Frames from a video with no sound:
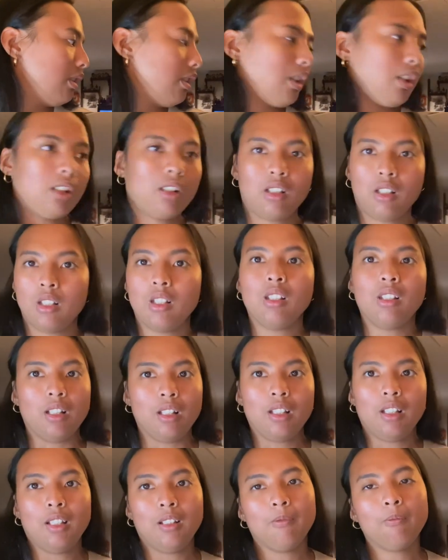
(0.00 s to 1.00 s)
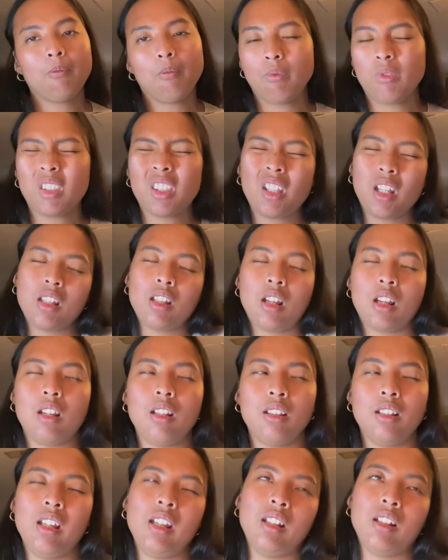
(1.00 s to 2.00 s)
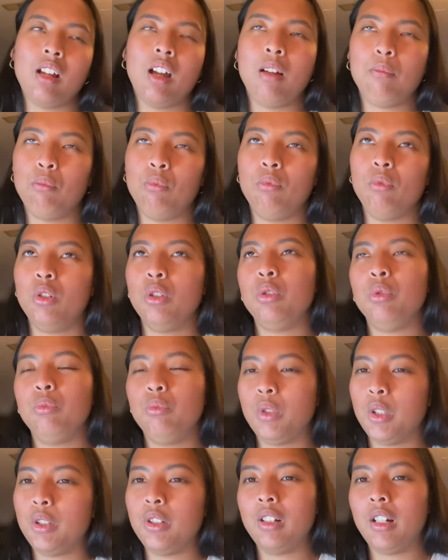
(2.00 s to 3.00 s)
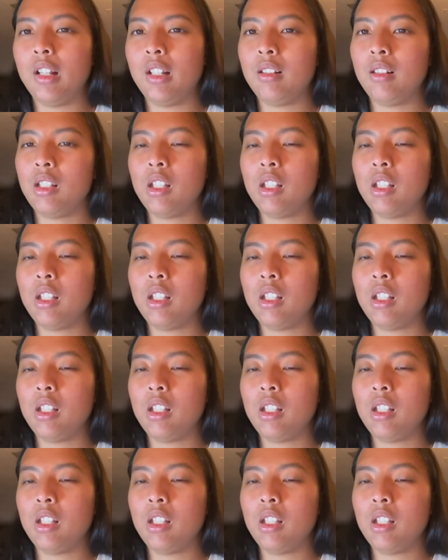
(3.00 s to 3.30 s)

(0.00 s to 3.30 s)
That's the thing. That's I think I'm good for tonight.